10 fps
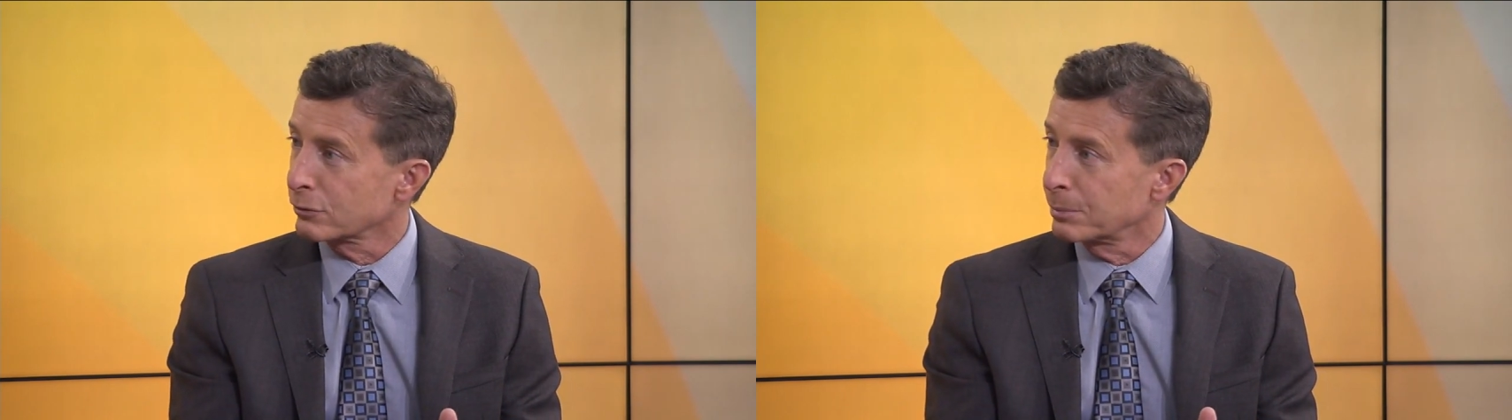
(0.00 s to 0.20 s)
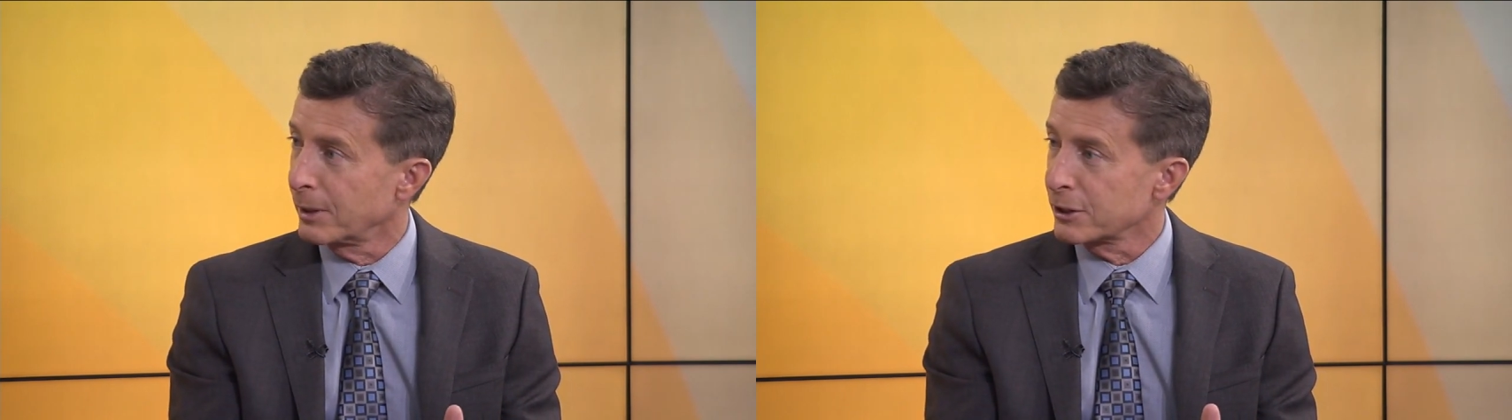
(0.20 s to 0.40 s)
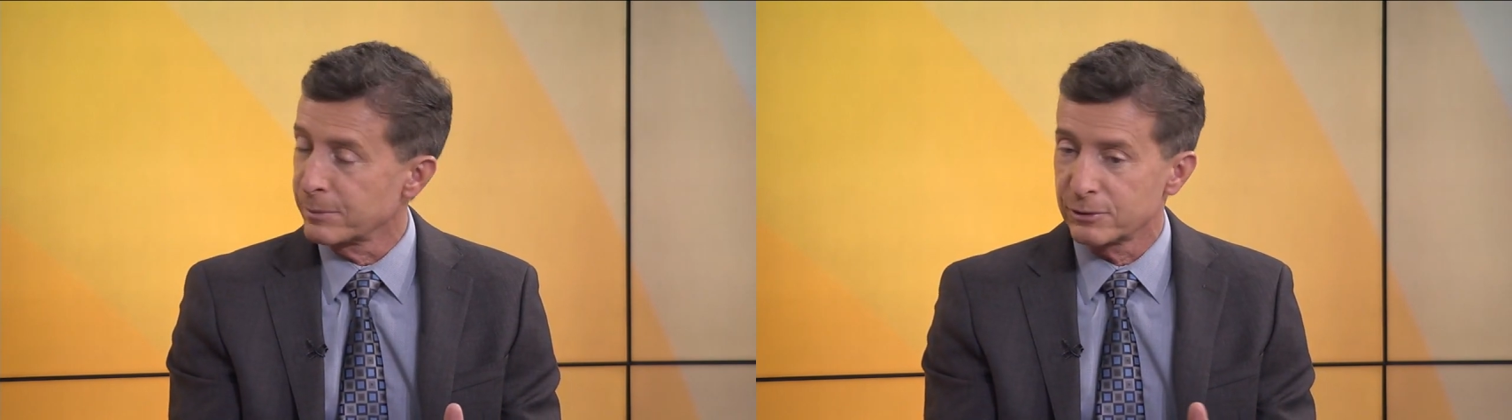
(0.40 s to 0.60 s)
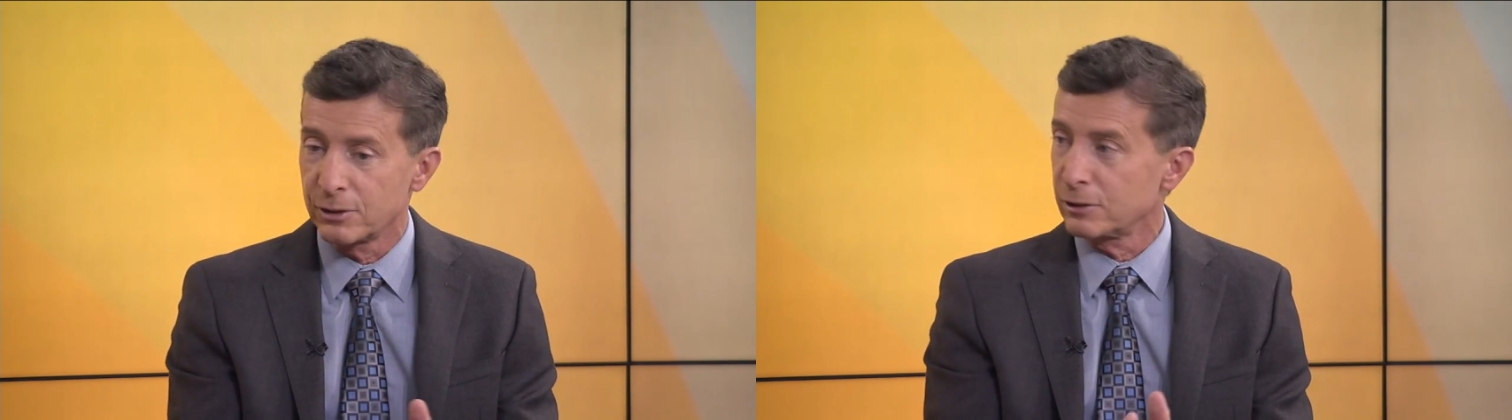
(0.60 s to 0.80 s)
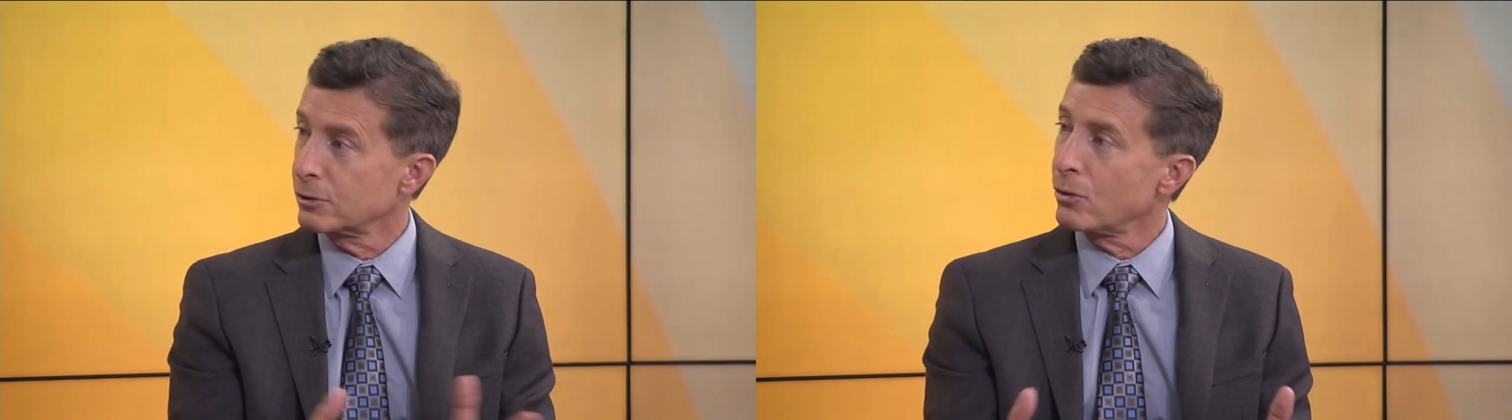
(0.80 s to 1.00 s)
replacement
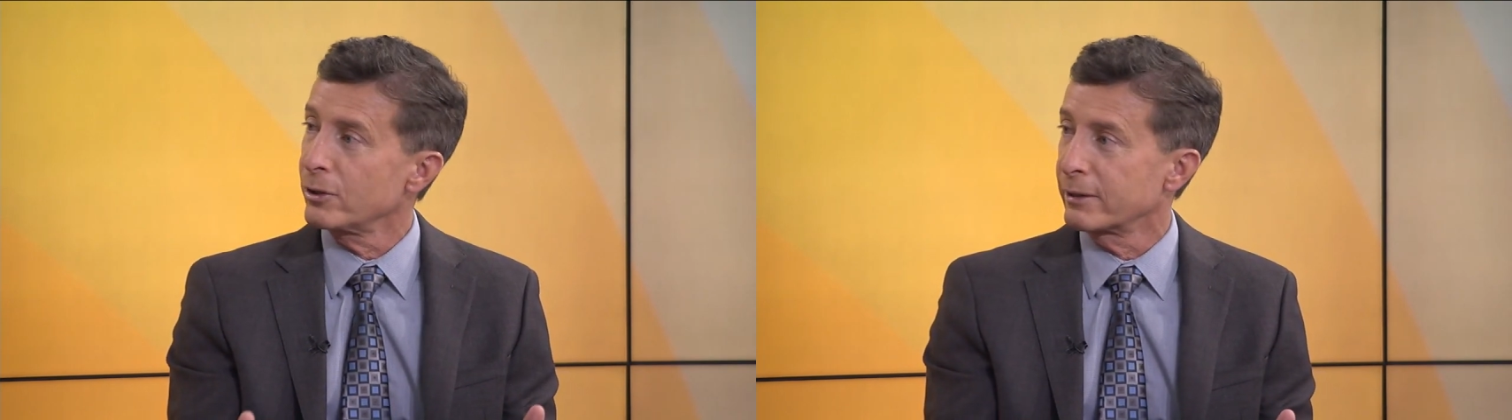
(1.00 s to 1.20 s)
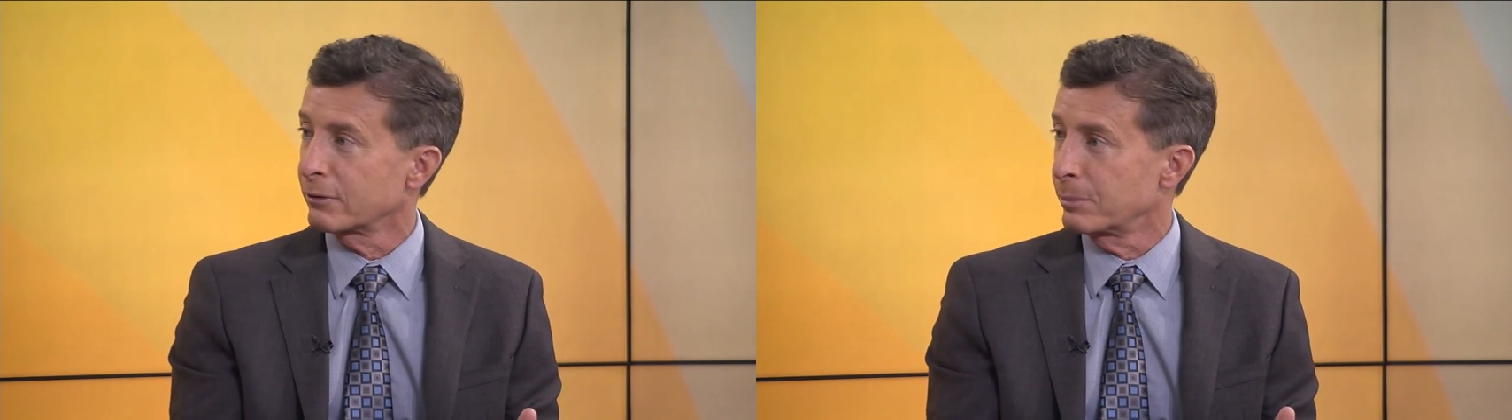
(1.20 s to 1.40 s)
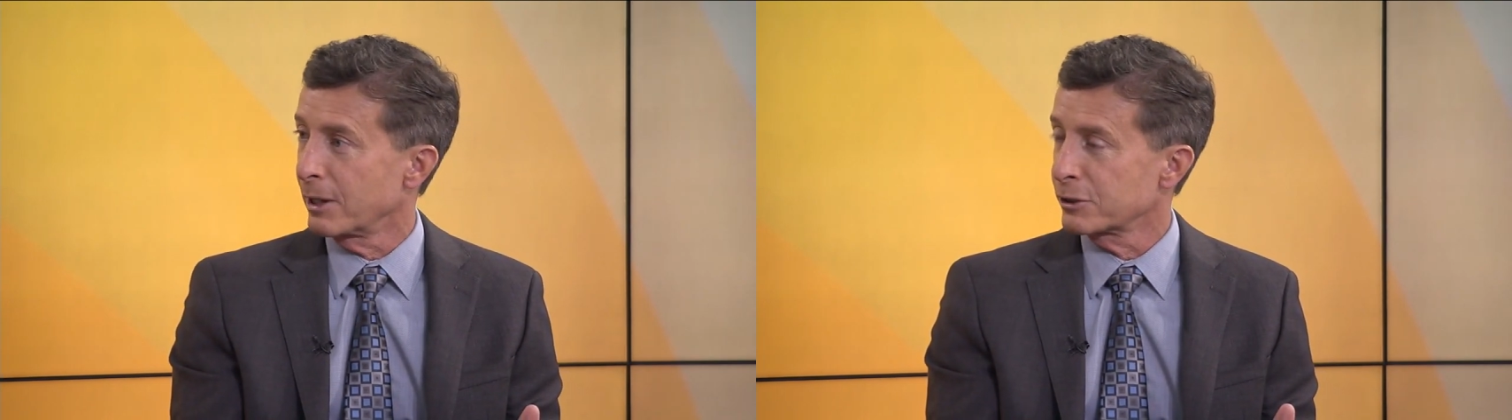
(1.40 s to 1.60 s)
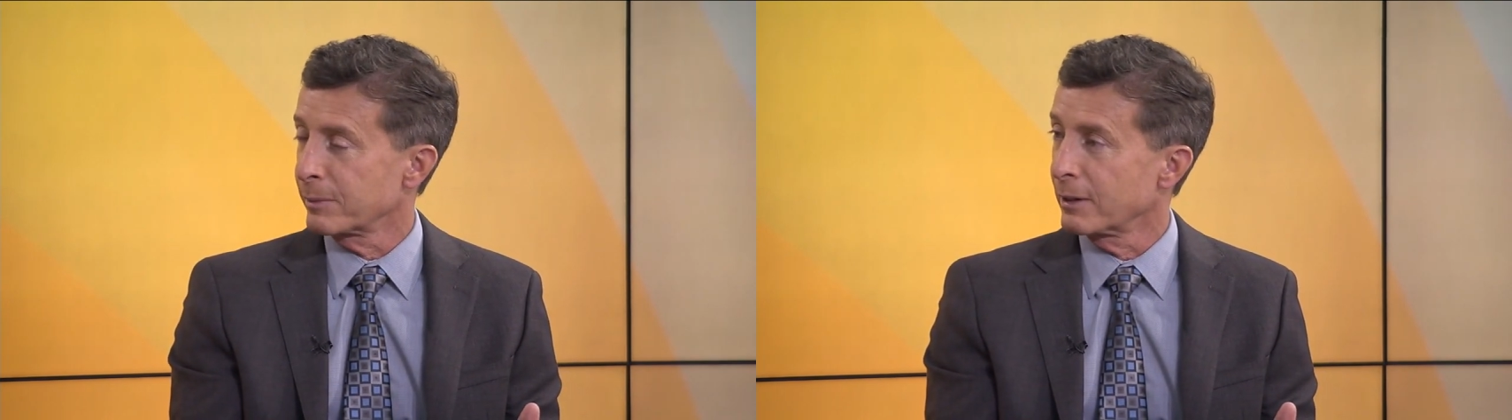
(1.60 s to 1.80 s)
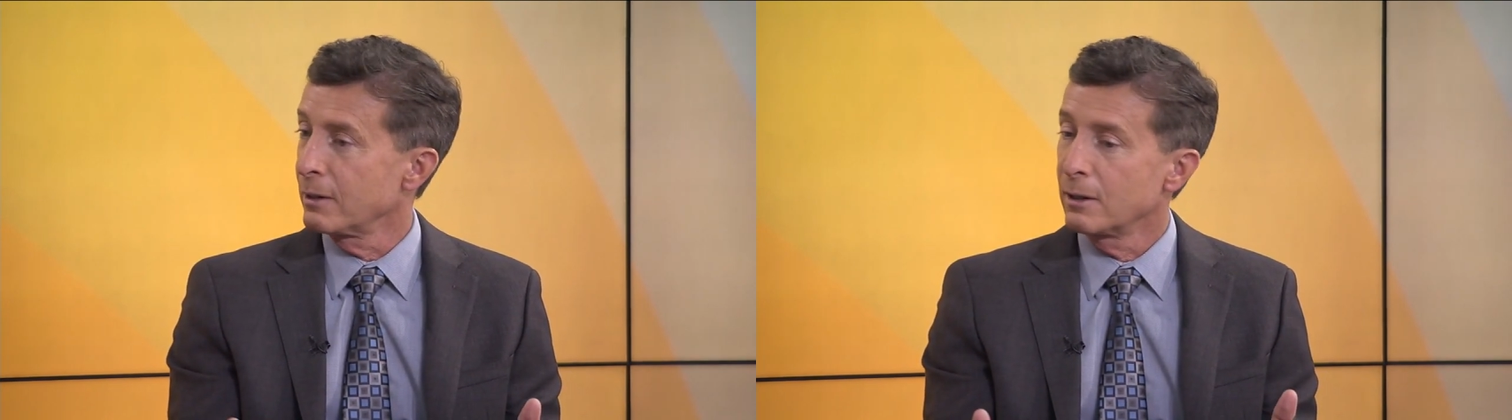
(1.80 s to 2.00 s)
to the total knee replacement.